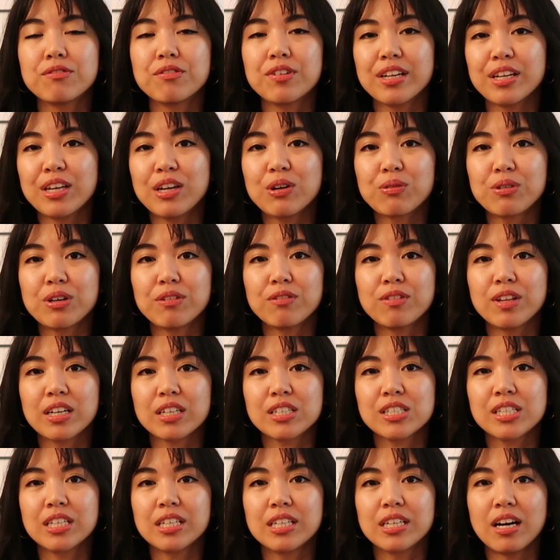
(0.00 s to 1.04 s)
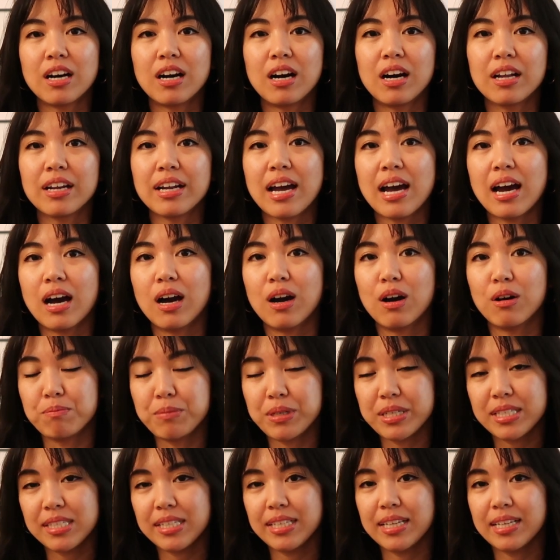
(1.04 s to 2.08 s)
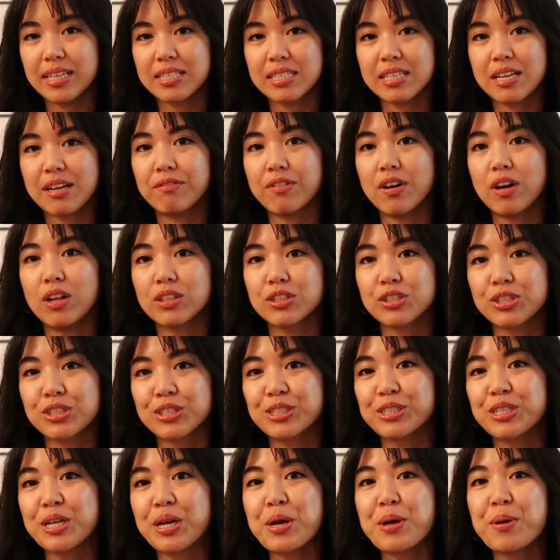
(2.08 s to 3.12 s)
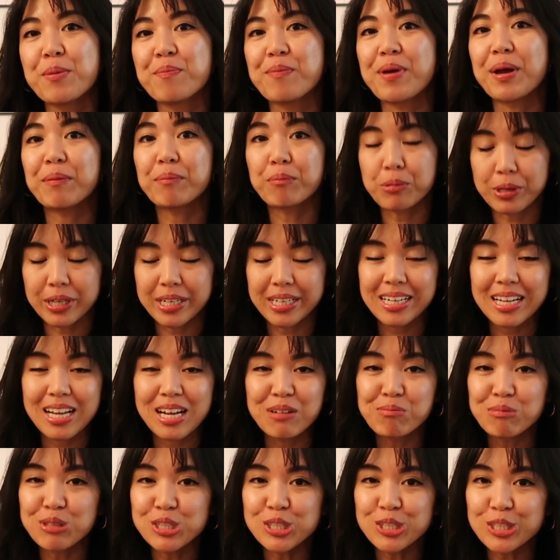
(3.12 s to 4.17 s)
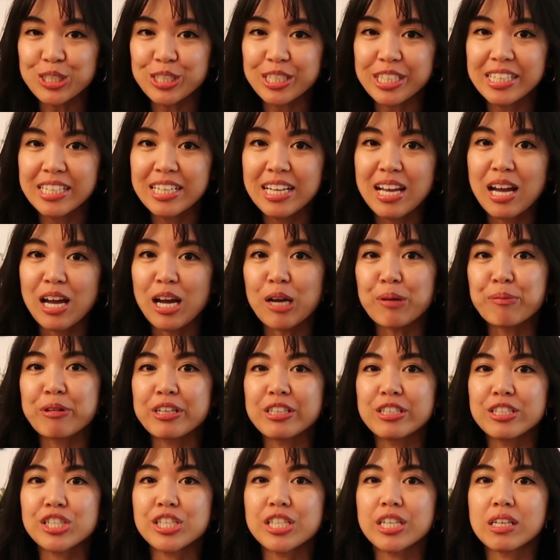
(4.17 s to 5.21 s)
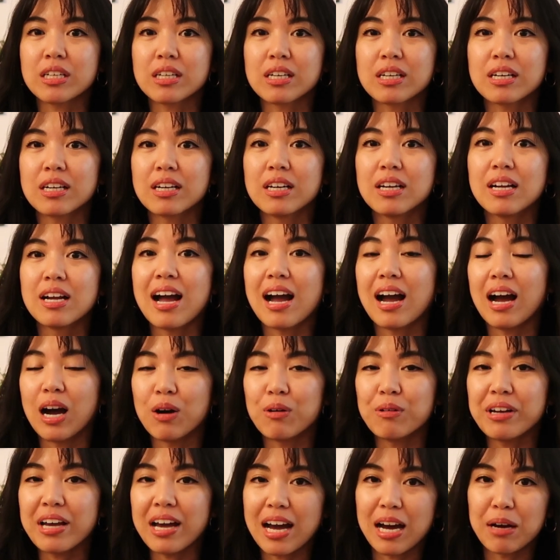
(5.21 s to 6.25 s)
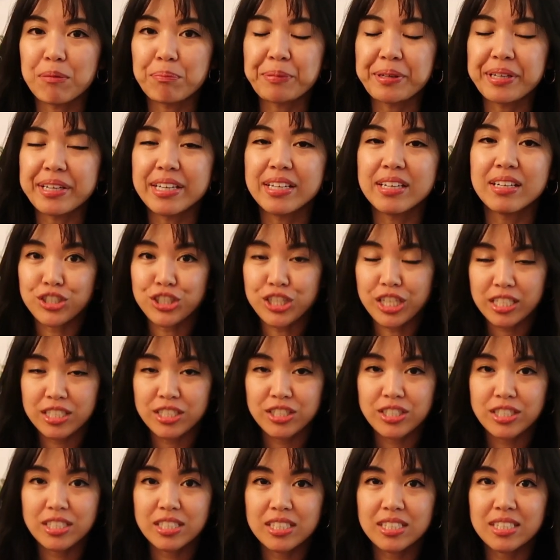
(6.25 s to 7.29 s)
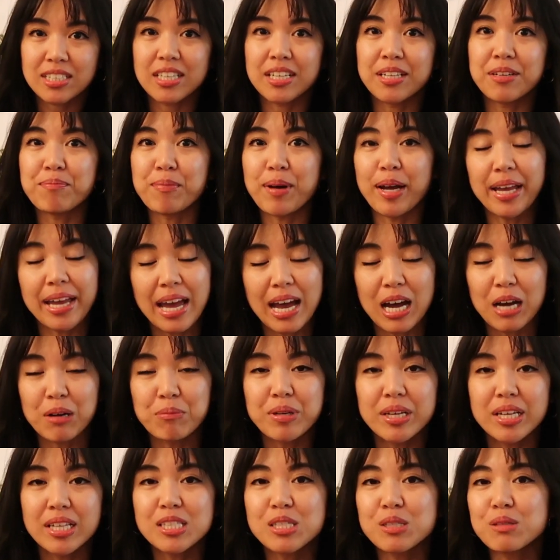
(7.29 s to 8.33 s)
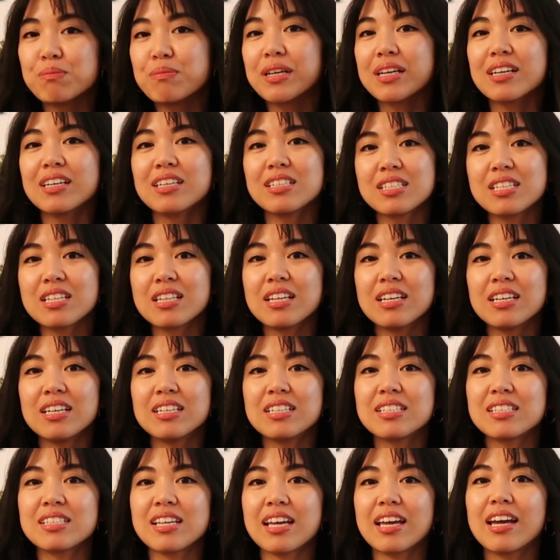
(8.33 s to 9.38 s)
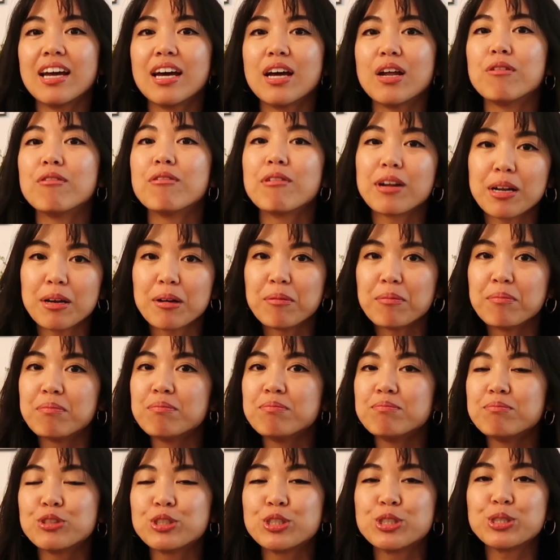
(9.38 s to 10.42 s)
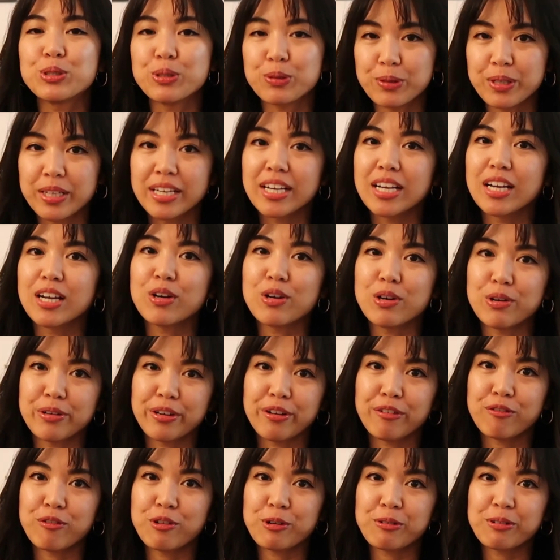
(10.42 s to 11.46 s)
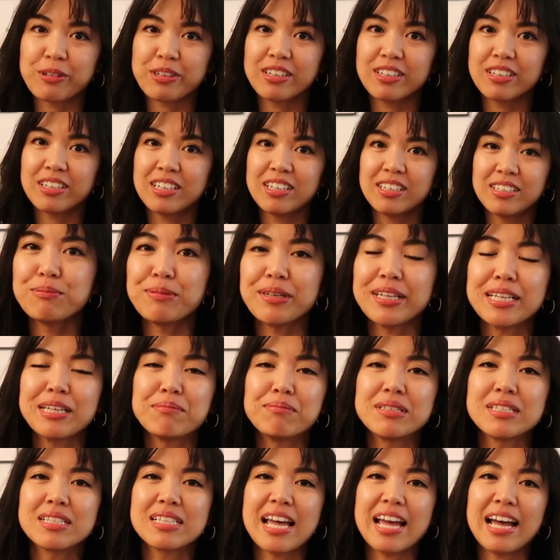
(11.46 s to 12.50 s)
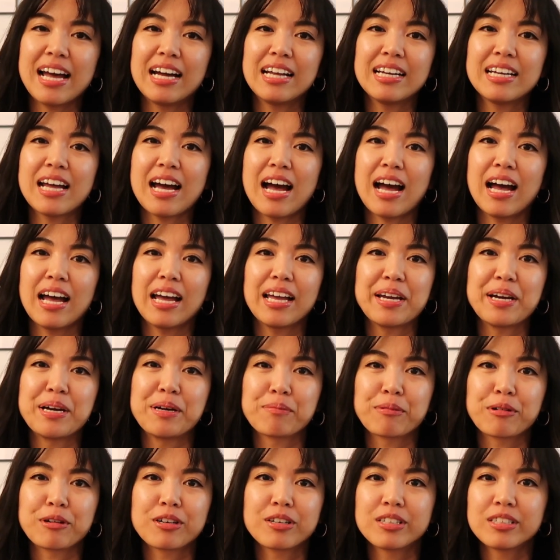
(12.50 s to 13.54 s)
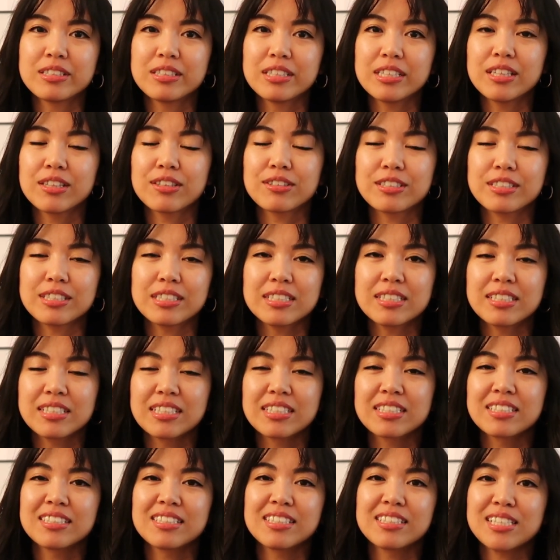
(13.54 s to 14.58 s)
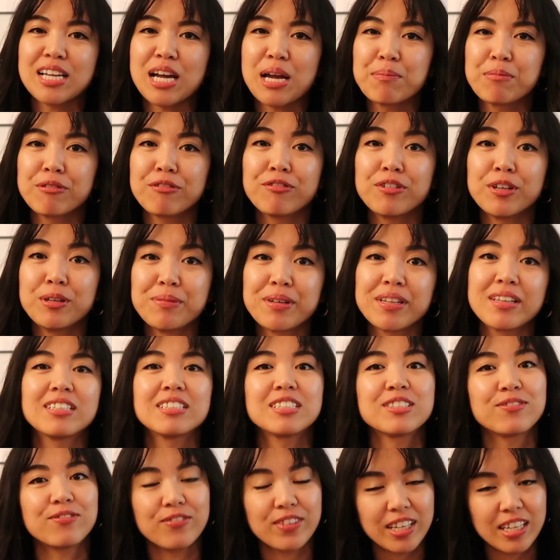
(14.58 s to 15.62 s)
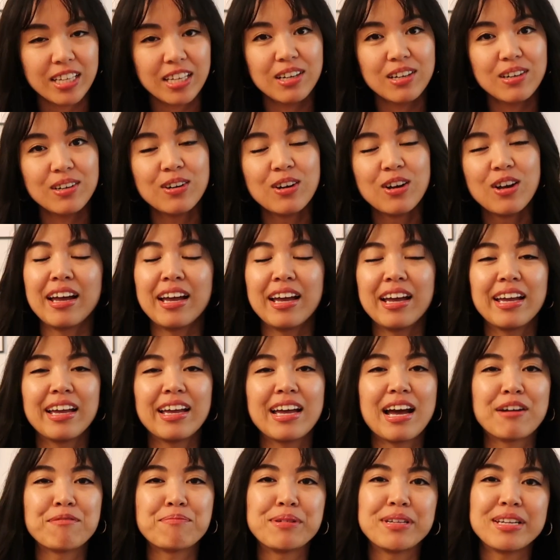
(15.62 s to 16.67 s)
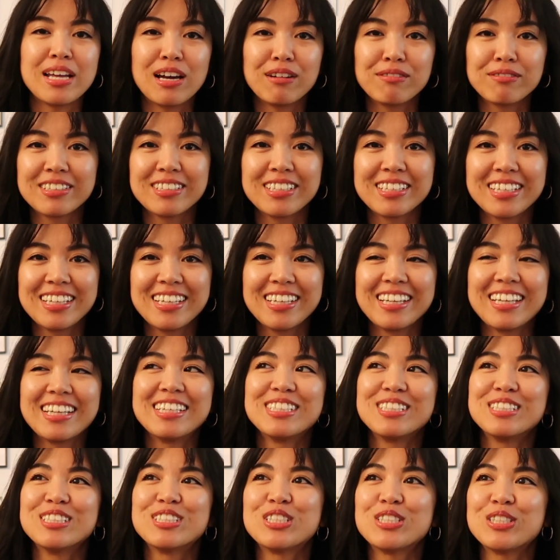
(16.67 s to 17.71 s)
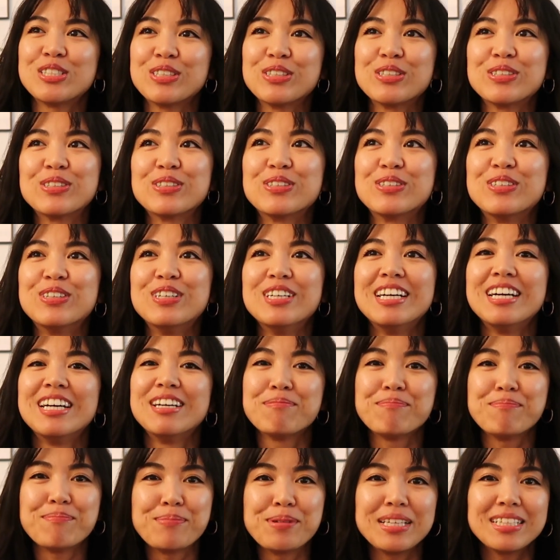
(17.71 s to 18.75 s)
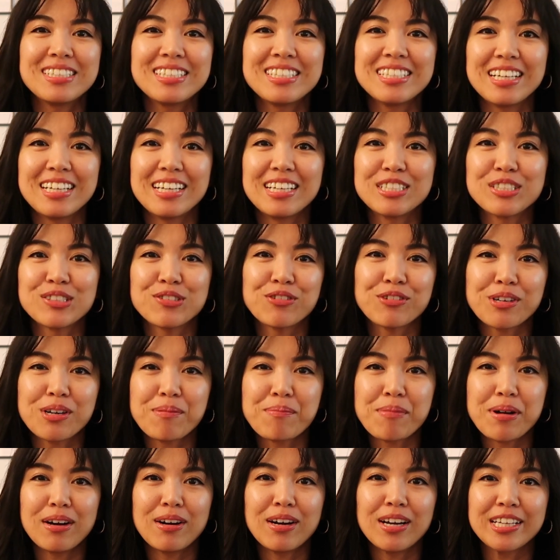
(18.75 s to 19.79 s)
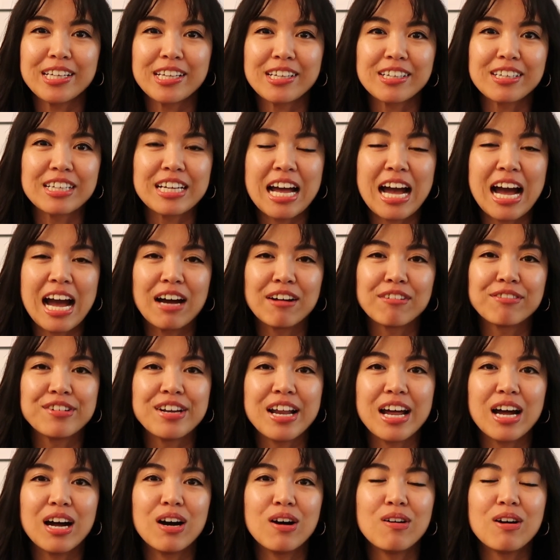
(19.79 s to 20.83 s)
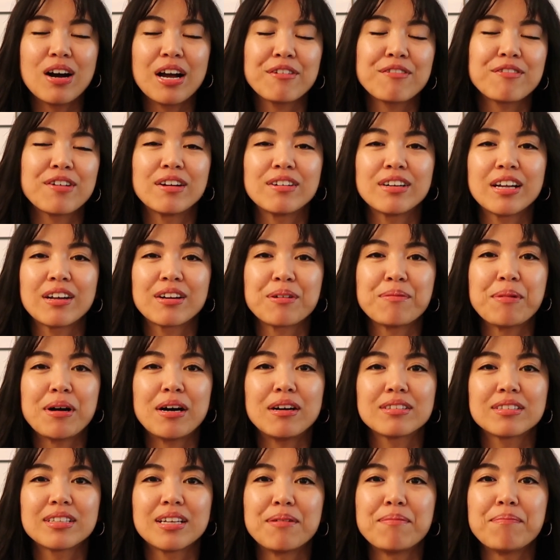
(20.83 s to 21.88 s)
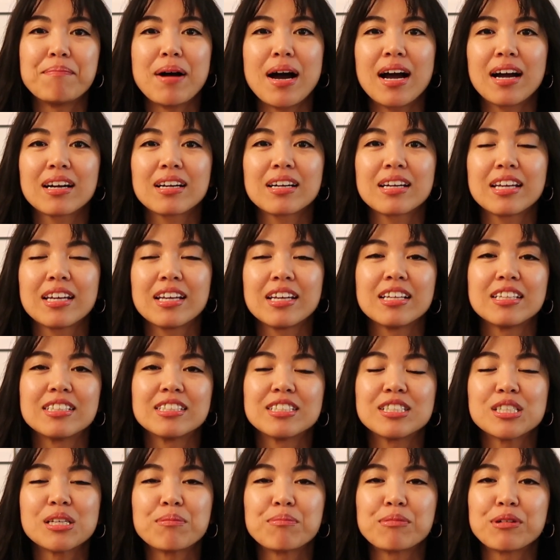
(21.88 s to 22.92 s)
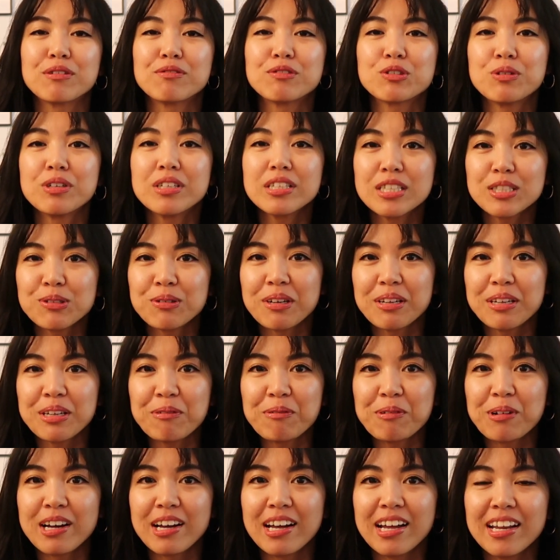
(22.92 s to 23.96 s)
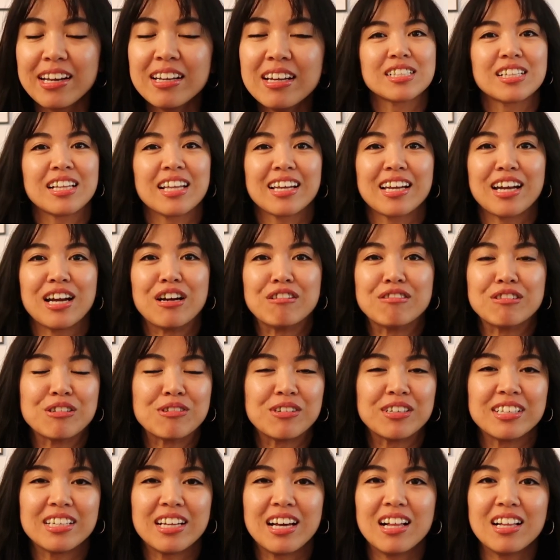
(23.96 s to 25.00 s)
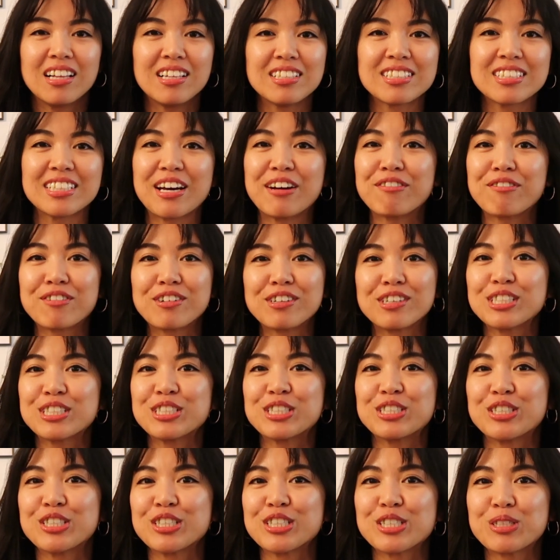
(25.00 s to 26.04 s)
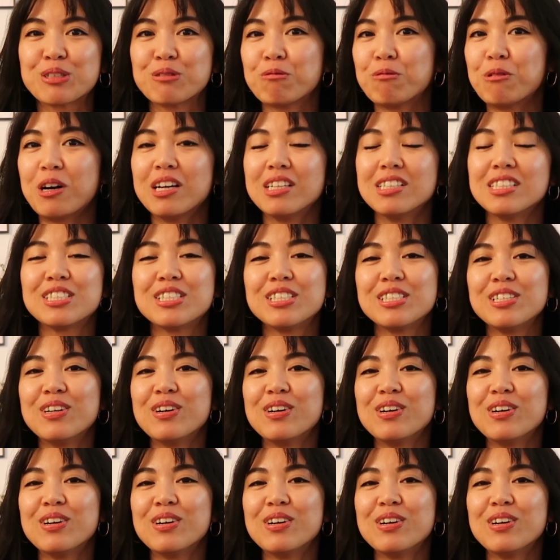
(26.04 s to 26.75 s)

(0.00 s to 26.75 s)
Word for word: is a video reflection on how B T S have altered my brain chemistry. I'm going to share how it happened, changes in my habits because of this, and what I'm doing going forward. My name is Anne. I am currently thirty-six at the time of filming this video. I have been heavily into B T S for about a year and a half now. I found out about them back in December of twenty twenty-one. It's like everyone else, at first you just want to